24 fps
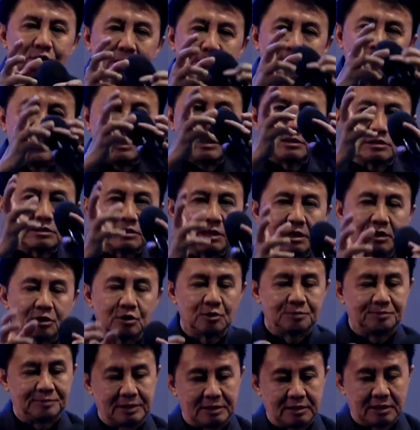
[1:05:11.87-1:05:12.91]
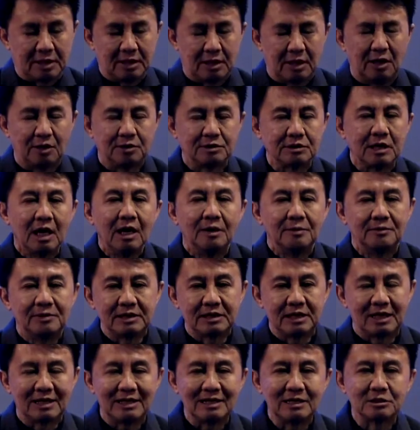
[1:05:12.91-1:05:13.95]
They build statue with their hands,
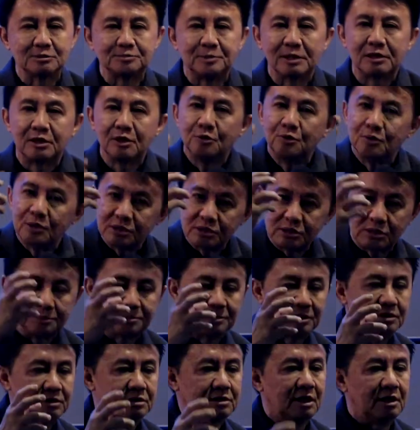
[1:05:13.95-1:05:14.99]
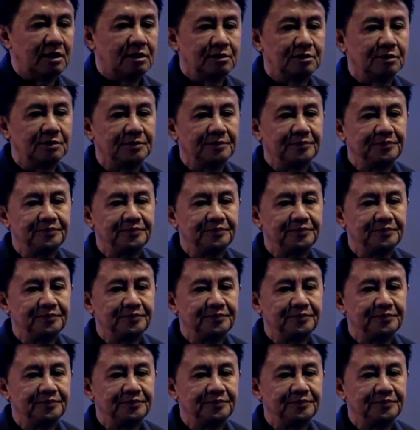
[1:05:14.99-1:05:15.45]
with their hands, but they worship the statue.